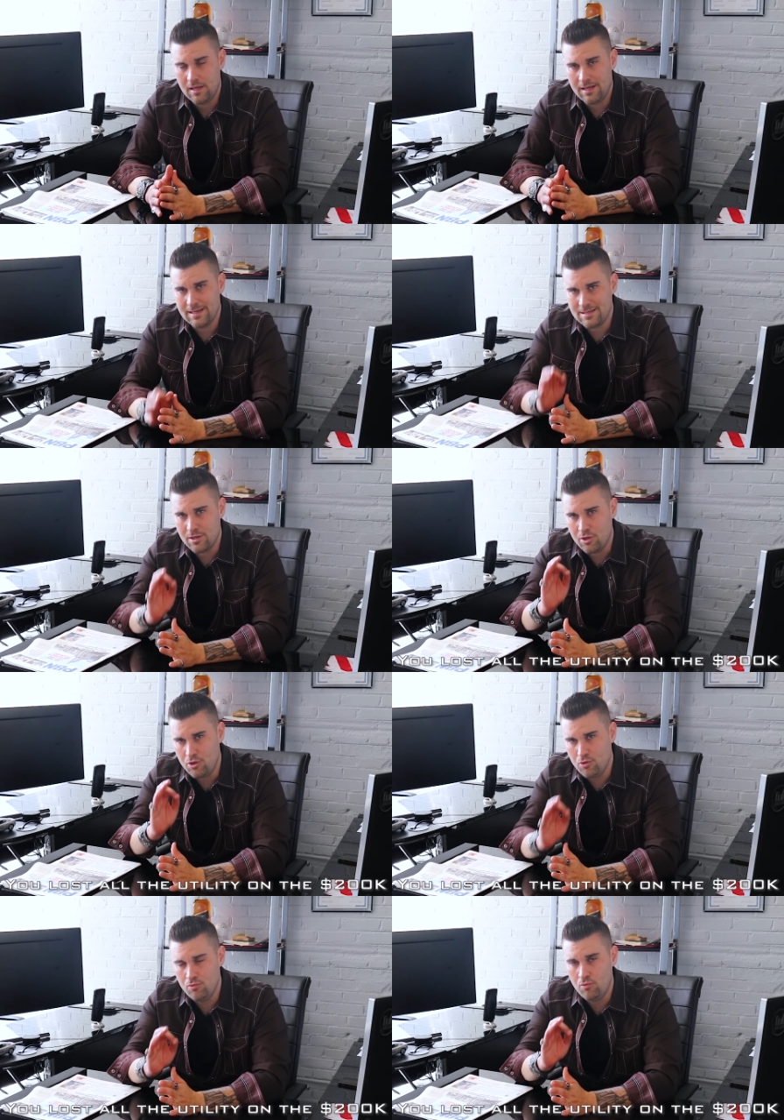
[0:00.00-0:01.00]
is
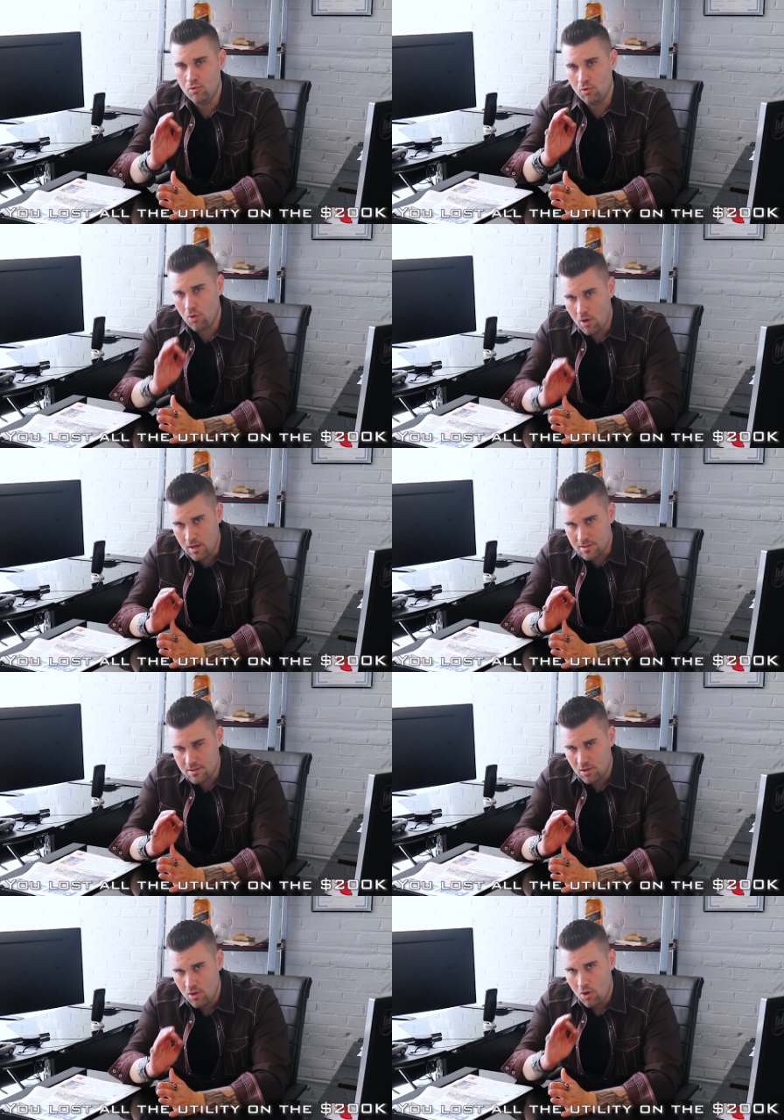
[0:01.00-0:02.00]
you
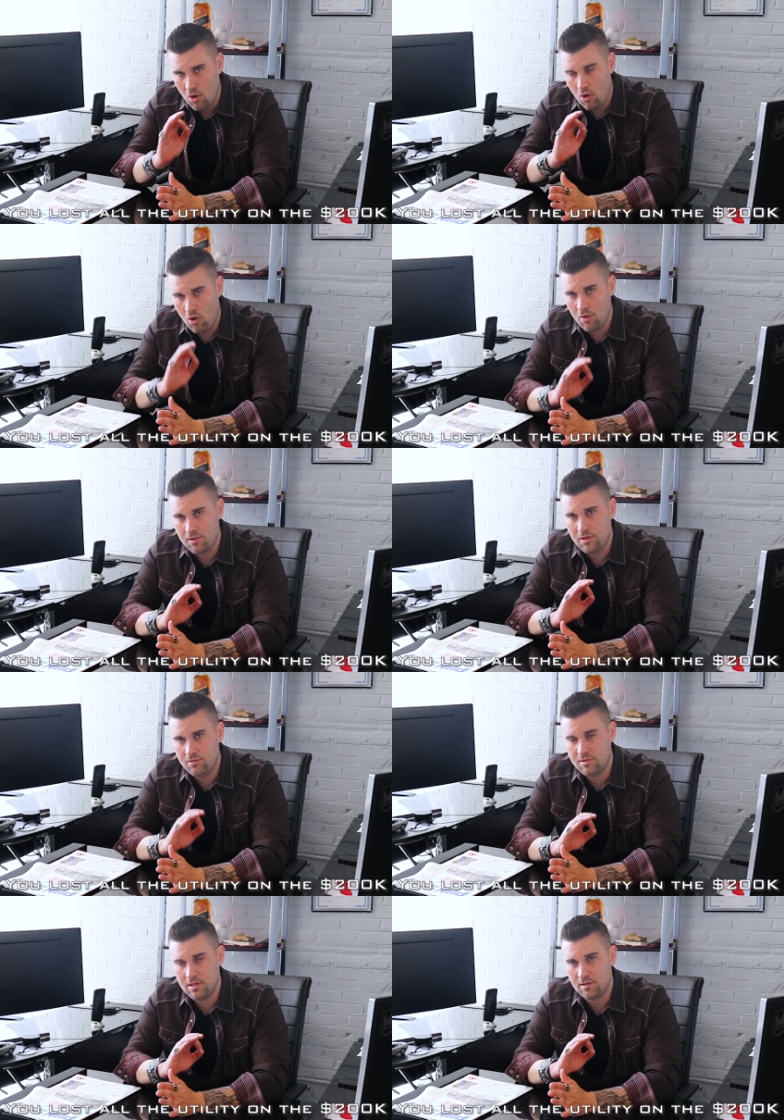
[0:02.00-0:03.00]
lost all the
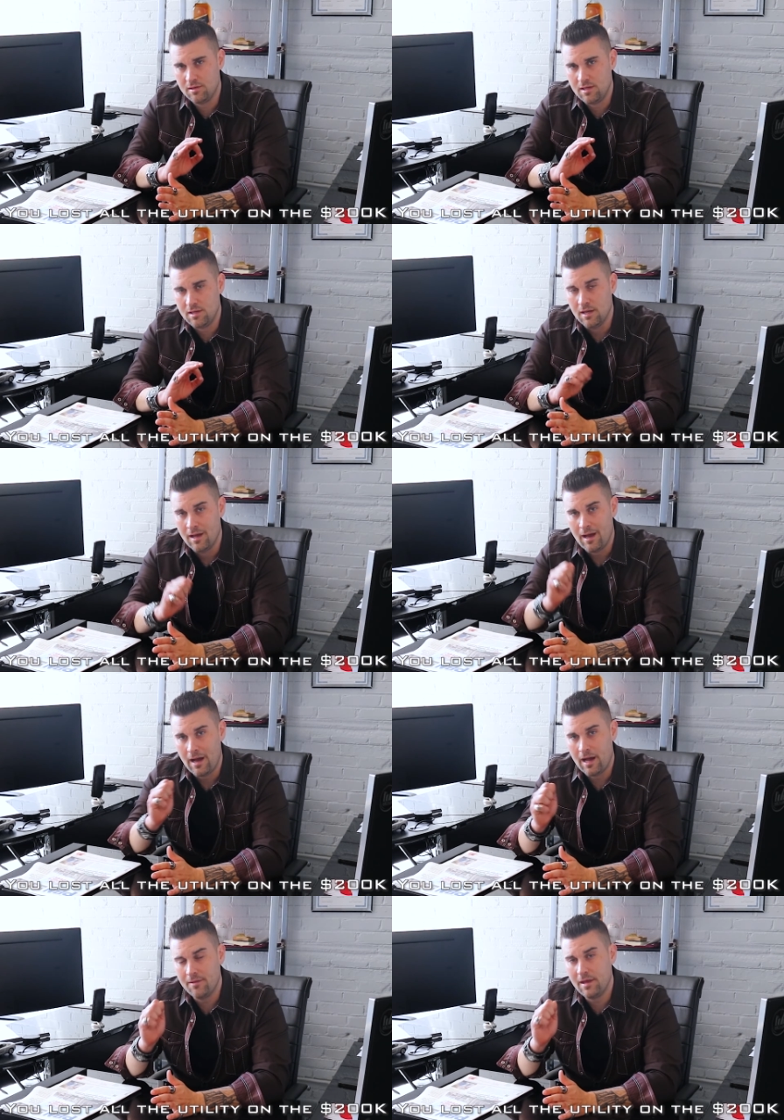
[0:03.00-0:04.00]
utility
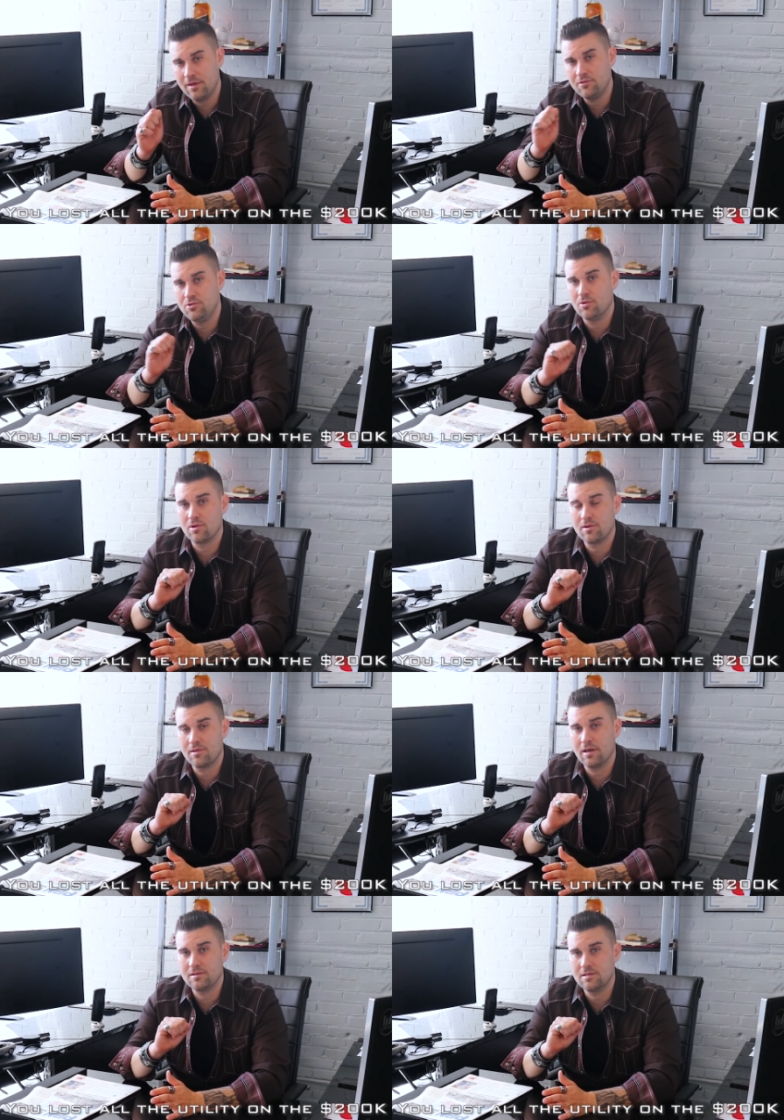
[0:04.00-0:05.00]
on that
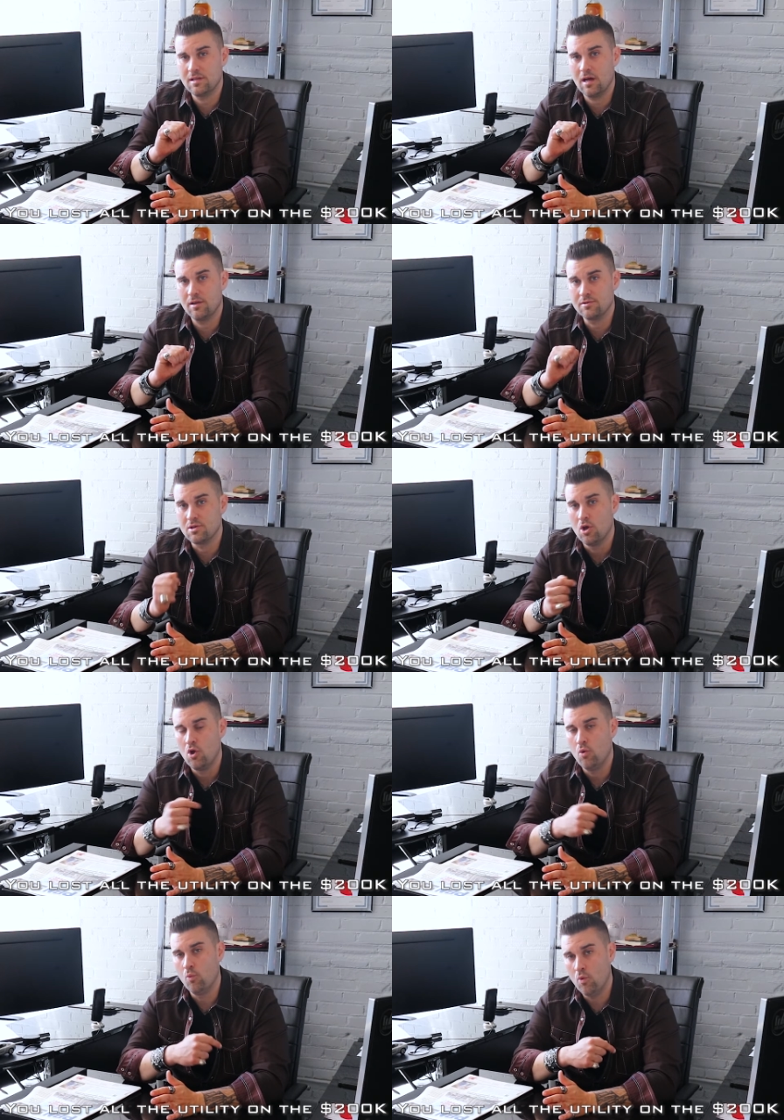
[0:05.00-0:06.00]
$200,000
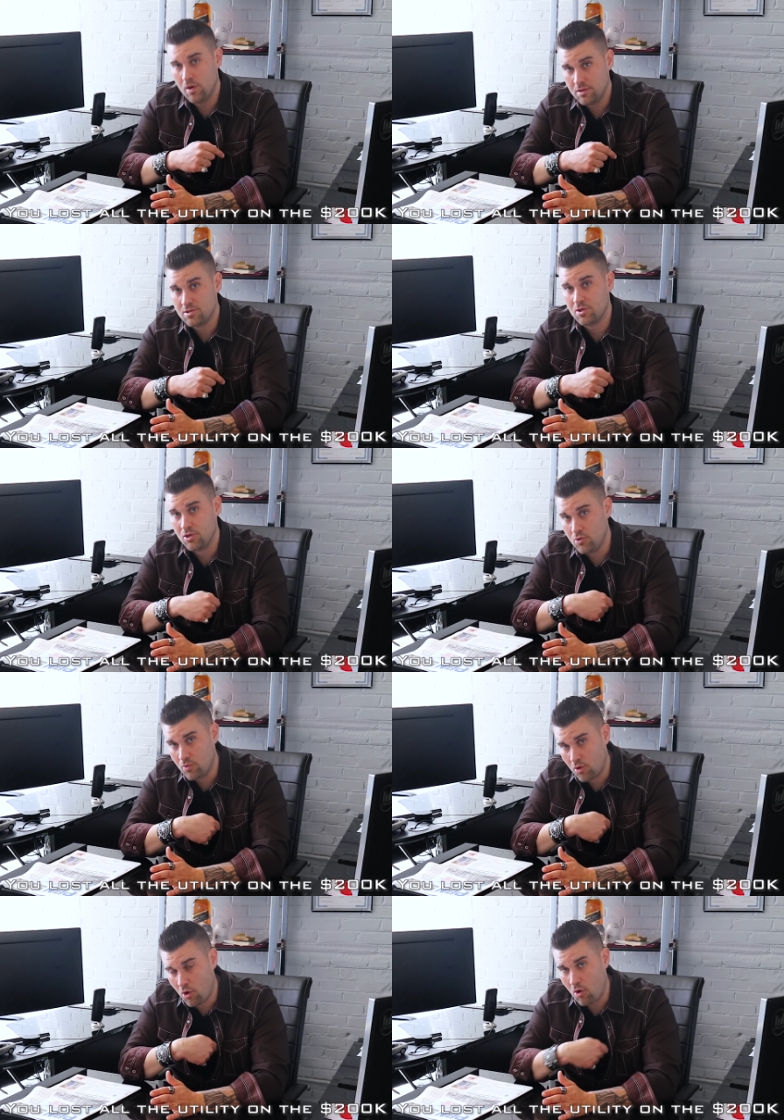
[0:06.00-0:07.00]
once
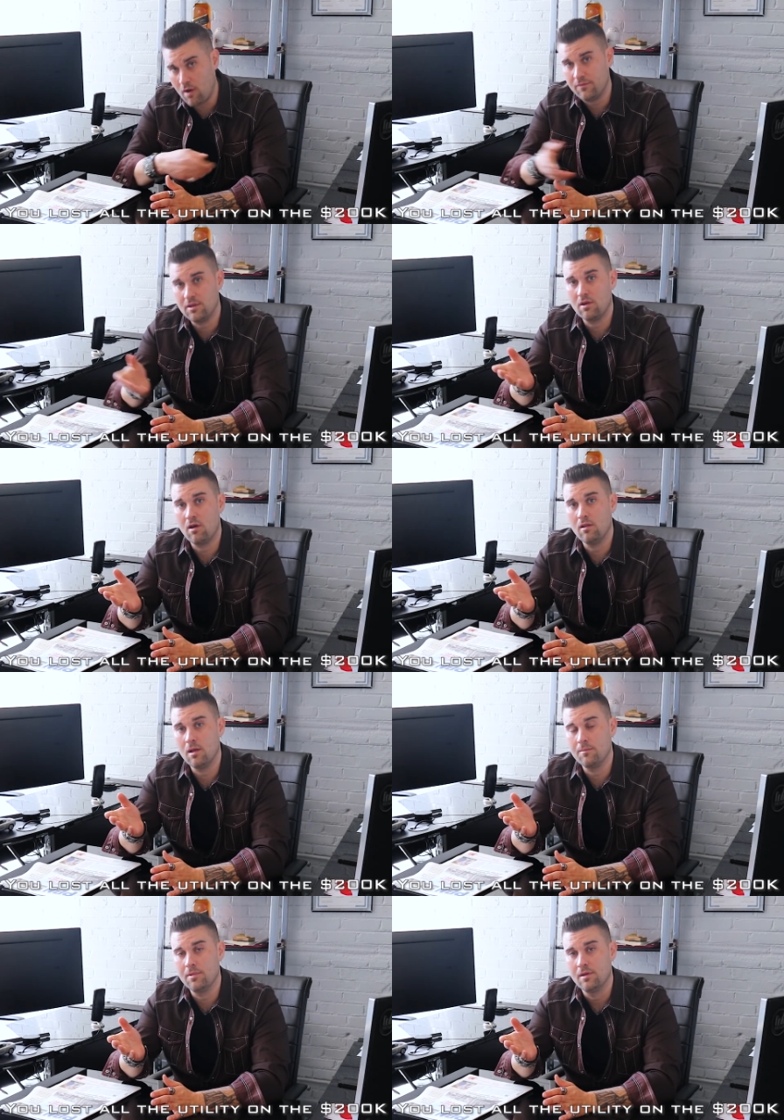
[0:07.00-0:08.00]
you coughed it all
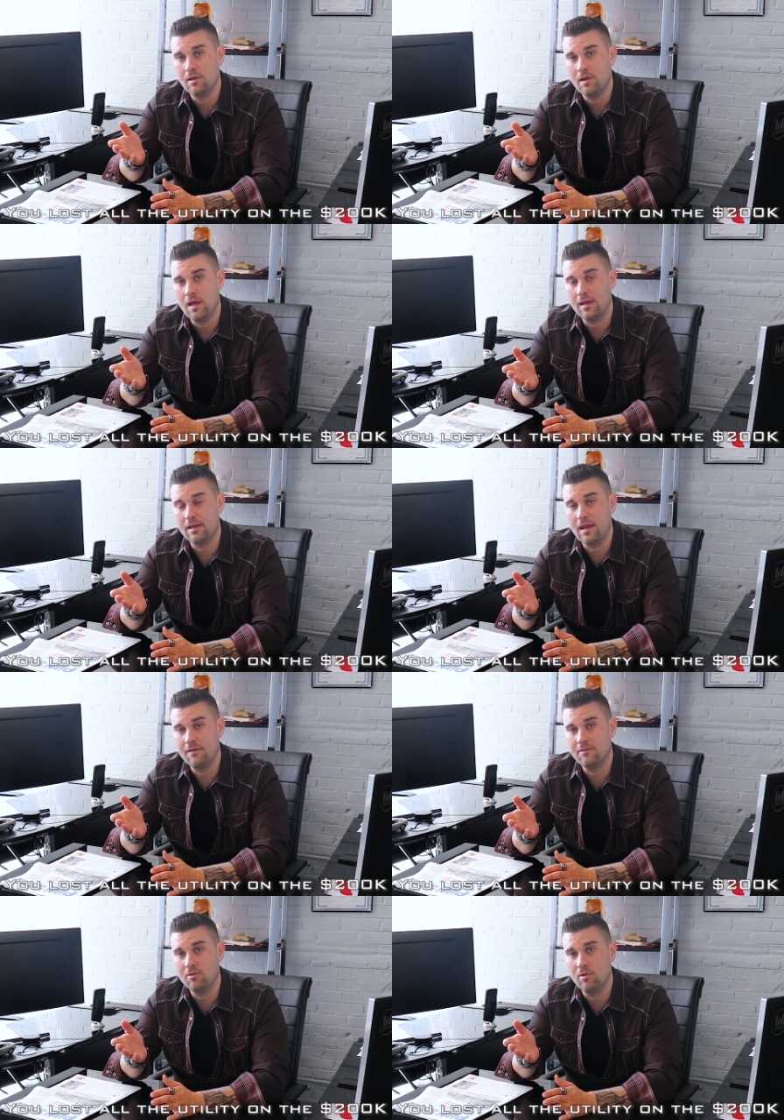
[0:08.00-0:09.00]
up and
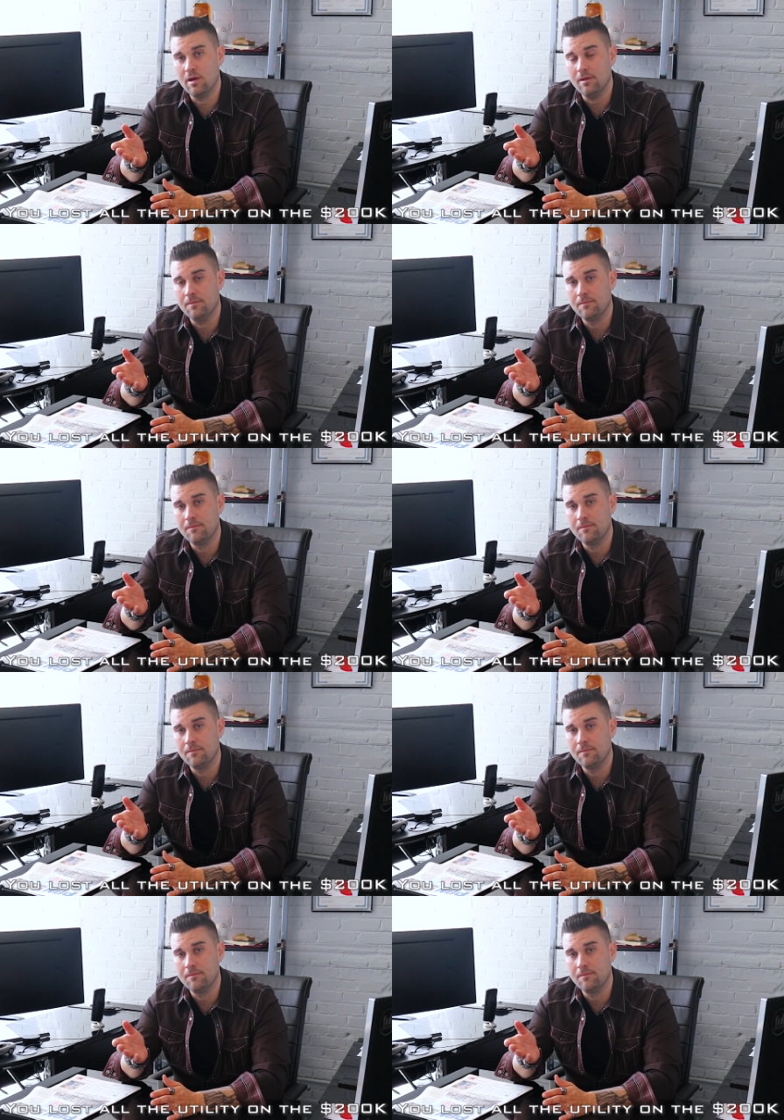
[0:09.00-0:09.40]
gave it away.